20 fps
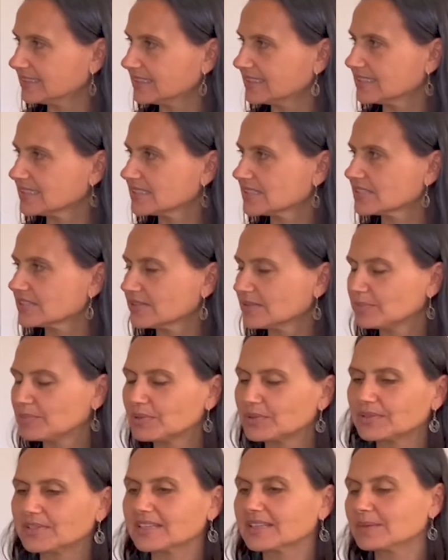that is so
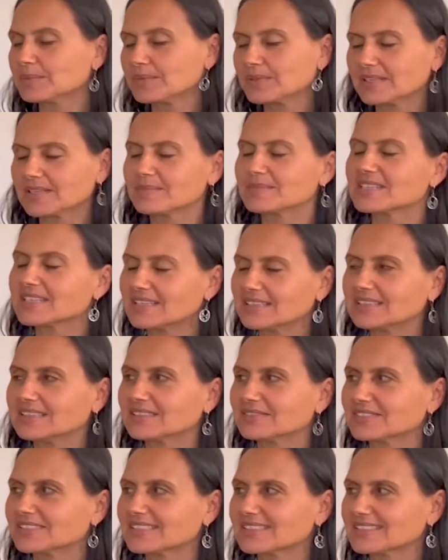important, and then we'll come to
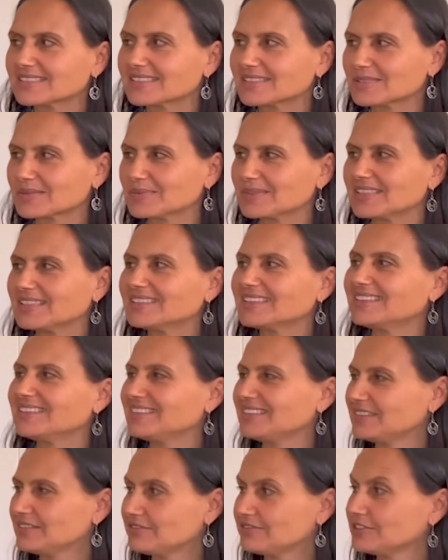harvest as well, and
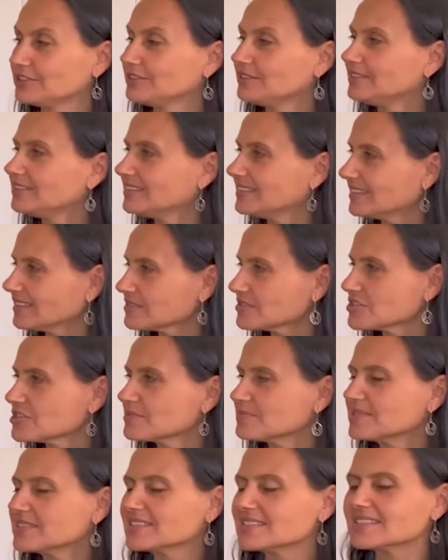then food and
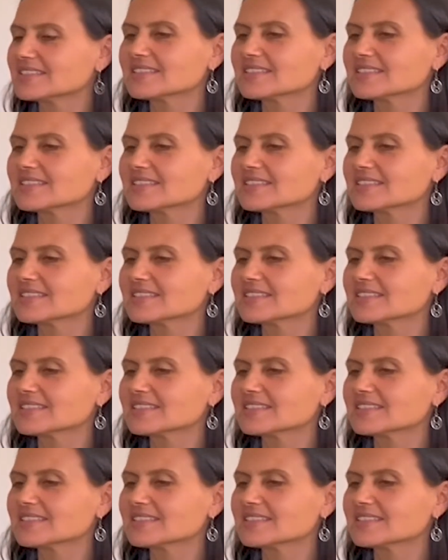nourishment.